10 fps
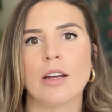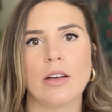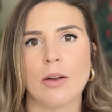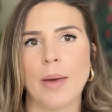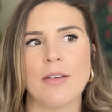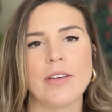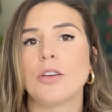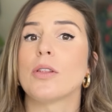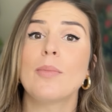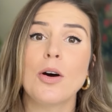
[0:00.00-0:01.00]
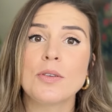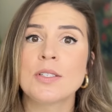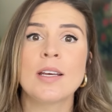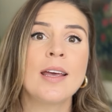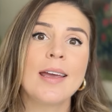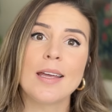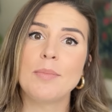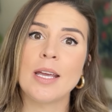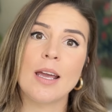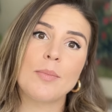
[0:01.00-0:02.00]
are gonna benefit you the most in
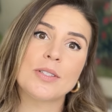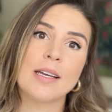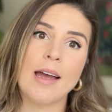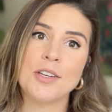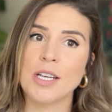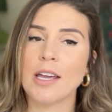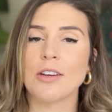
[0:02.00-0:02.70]
being able to educate